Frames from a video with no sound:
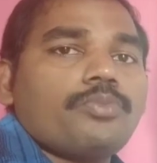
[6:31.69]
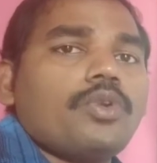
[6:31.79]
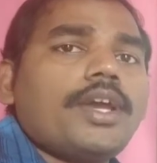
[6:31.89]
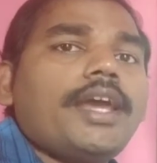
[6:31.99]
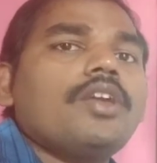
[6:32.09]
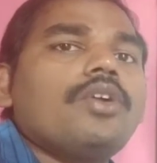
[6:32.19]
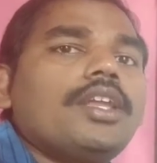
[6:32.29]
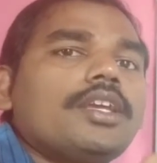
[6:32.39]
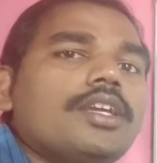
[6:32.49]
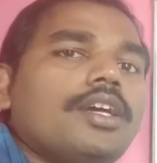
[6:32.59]

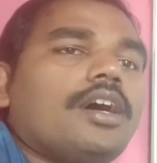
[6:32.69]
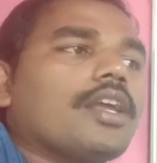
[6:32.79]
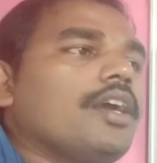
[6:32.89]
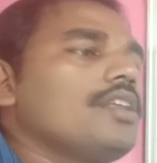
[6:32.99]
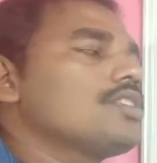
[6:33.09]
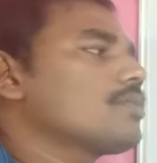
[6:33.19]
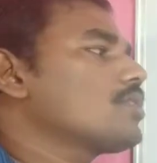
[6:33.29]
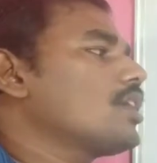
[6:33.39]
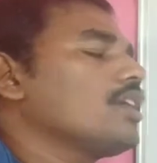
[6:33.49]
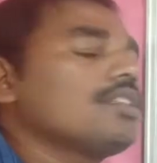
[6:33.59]
Prokaryotic organisms
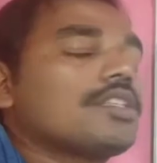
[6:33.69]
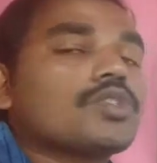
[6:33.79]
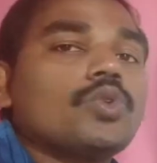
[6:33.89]
are consist